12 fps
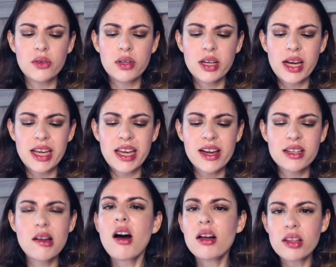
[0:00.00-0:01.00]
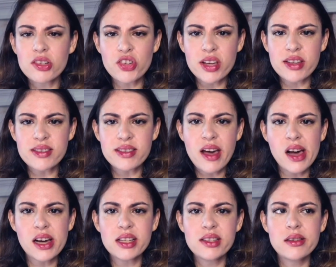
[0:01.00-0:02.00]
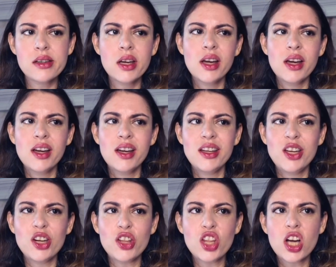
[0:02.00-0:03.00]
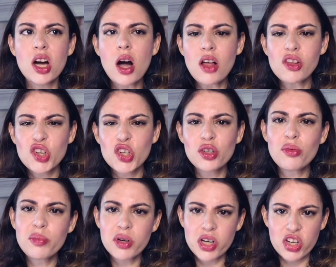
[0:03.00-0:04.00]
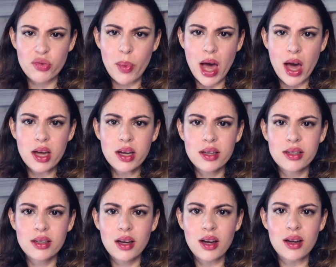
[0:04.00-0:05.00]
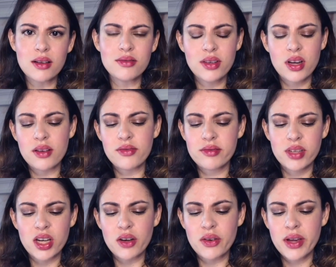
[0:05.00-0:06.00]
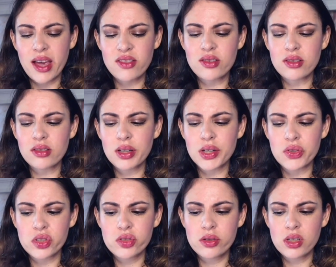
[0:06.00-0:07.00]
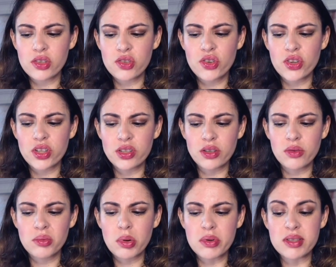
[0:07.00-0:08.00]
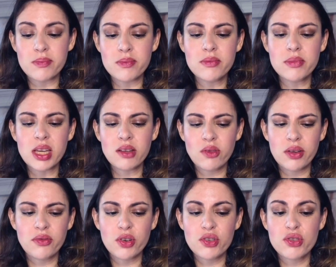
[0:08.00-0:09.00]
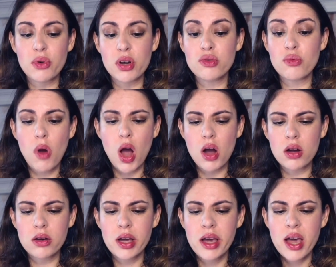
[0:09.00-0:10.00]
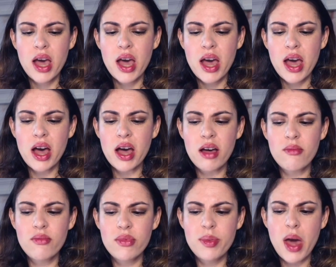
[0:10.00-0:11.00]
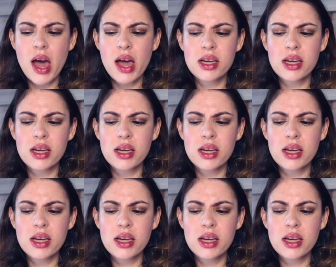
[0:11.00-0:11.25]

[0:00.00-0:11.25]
he acknowledges that, the cultural pushback of cancel culture or always being referred to as woke, that